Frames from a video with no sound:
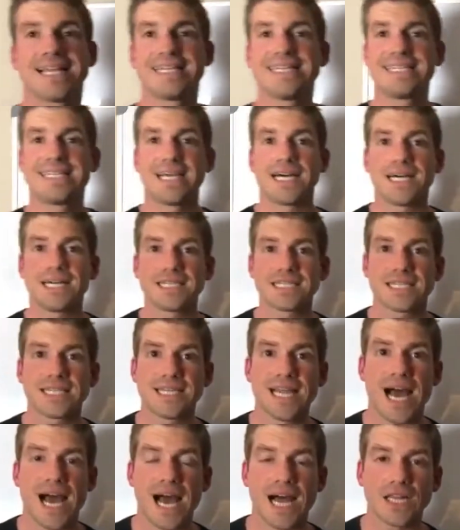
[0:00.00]
Does
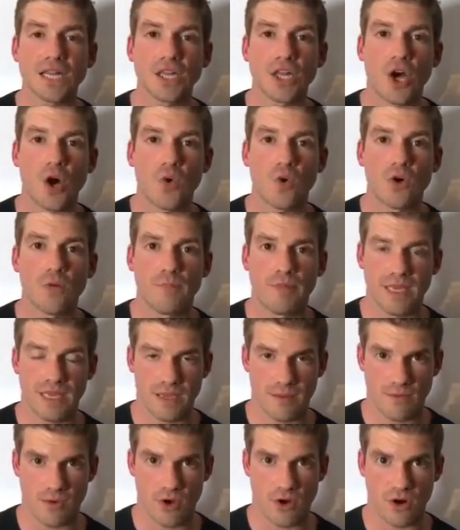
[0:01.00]
not lower
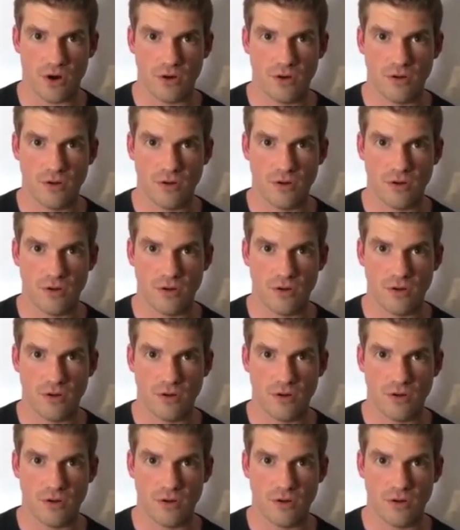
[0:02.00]
BMR.